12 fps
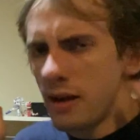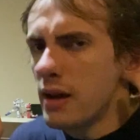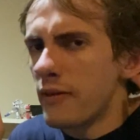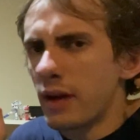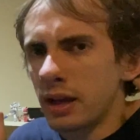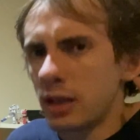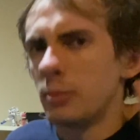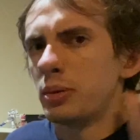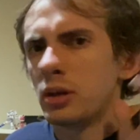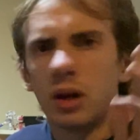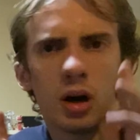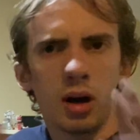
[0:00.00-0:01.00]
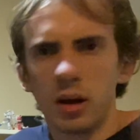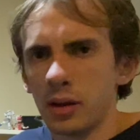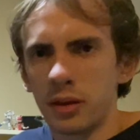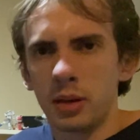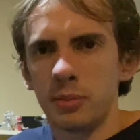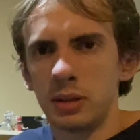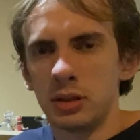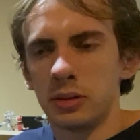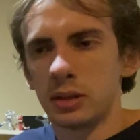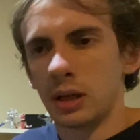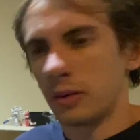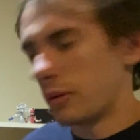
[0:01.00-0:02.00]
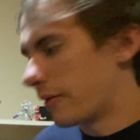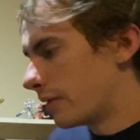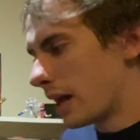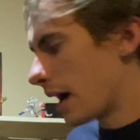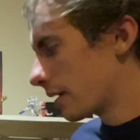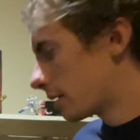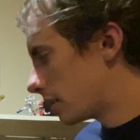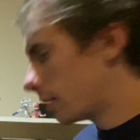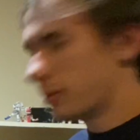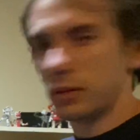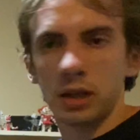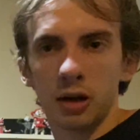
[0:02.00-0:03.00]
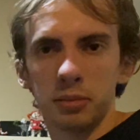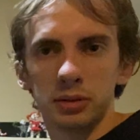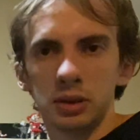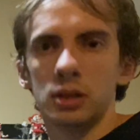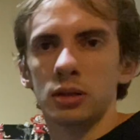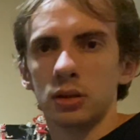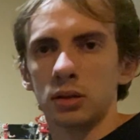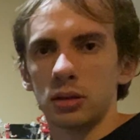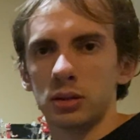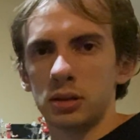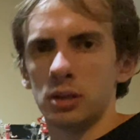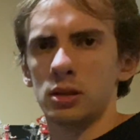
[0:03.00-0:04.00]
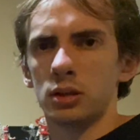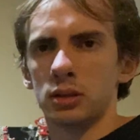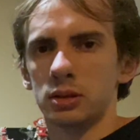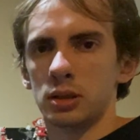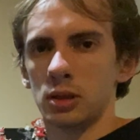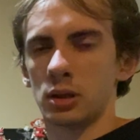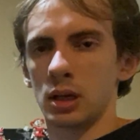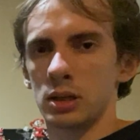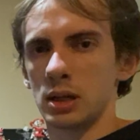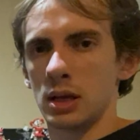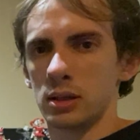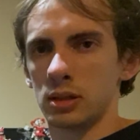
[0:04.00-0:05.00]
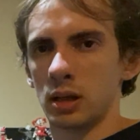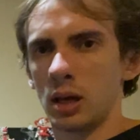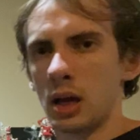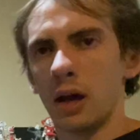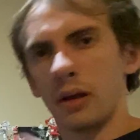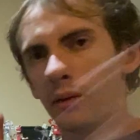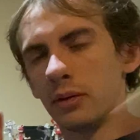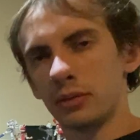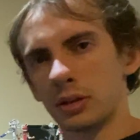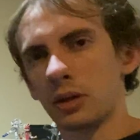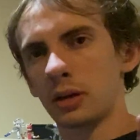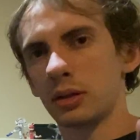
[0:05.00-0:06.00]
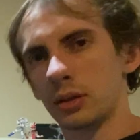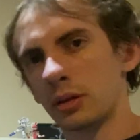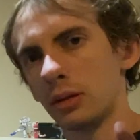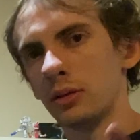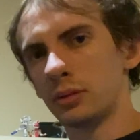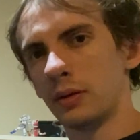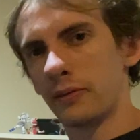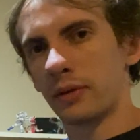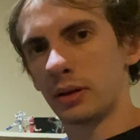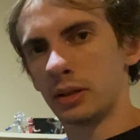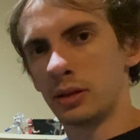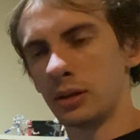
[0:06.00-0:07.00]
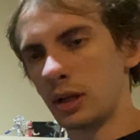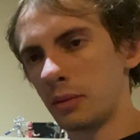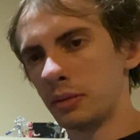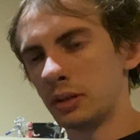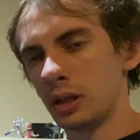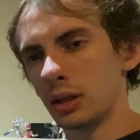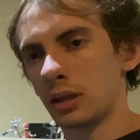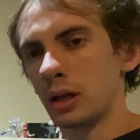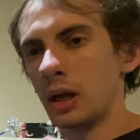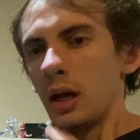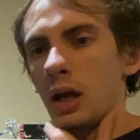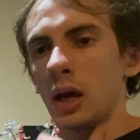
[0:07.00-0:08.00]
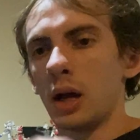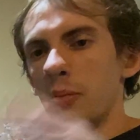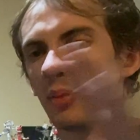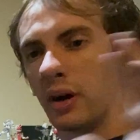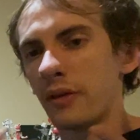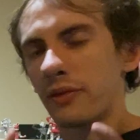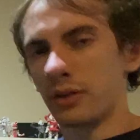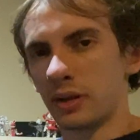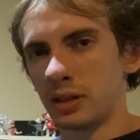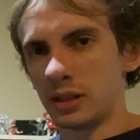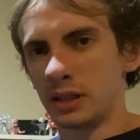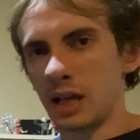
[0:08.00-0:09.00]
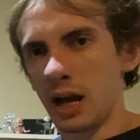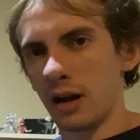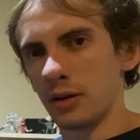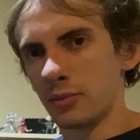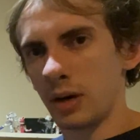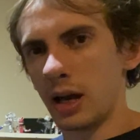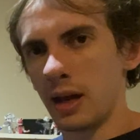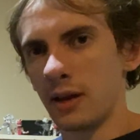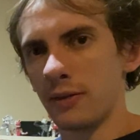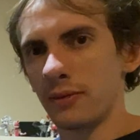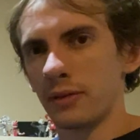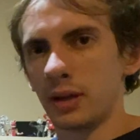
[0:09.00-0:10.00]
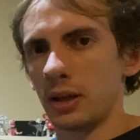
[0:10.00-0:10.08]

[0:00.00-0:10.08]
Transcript: if I can put all of them into Soundwave, not the Double Dealer cassettes. Those are exclusive for Double Dealer. But for the Soundwave